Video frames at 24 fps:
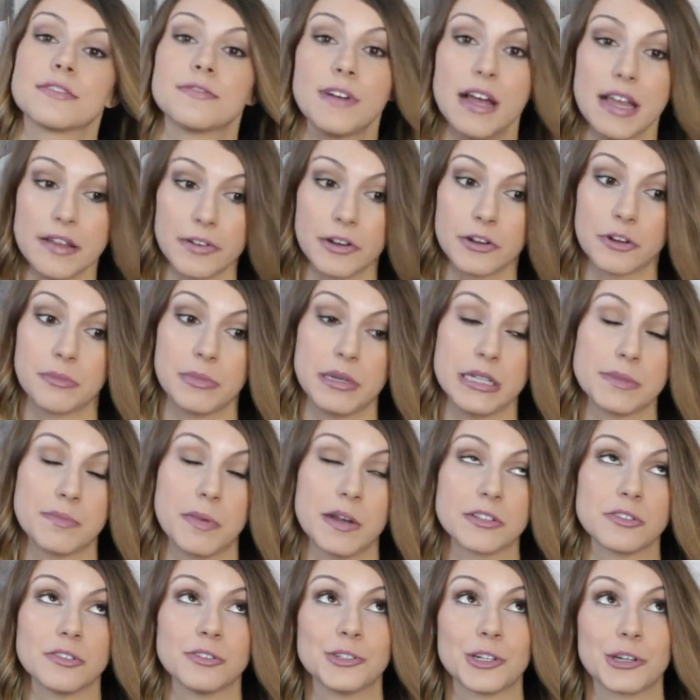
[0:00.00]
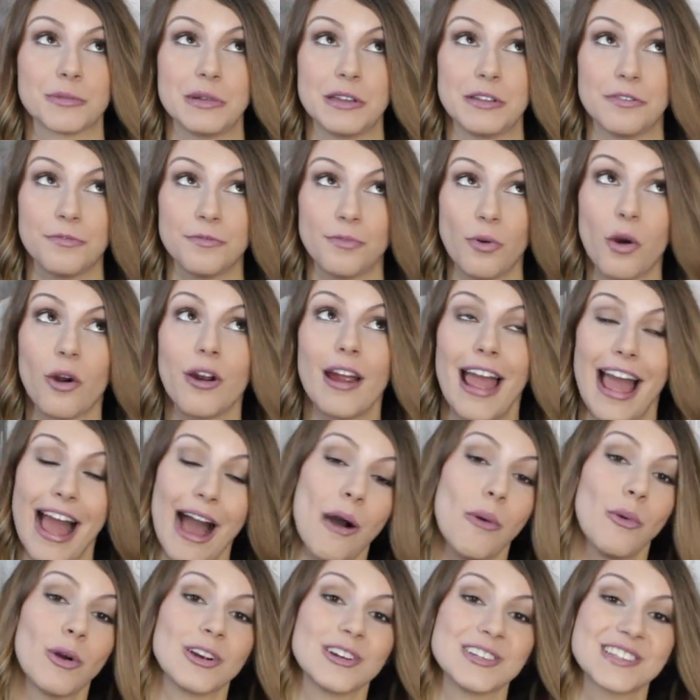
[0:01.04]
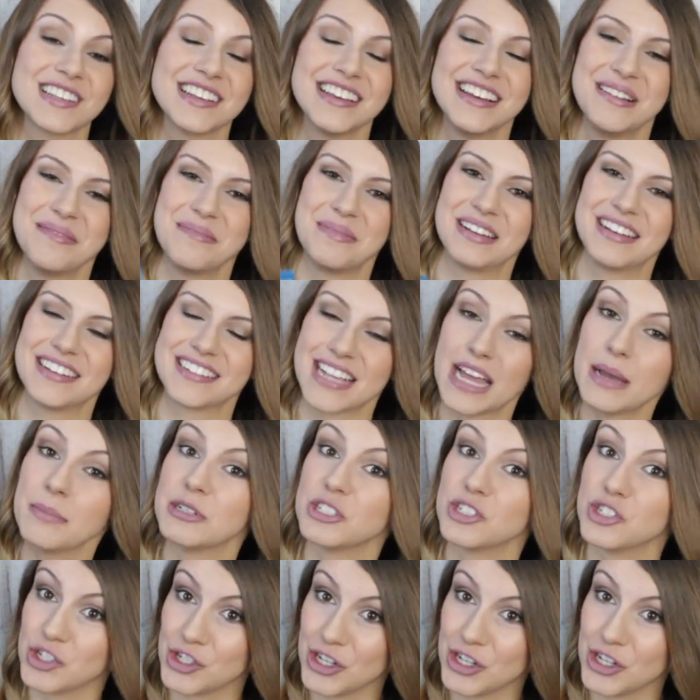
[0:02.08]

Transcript: a 500 piece puzzle took me 4 hours because I'm a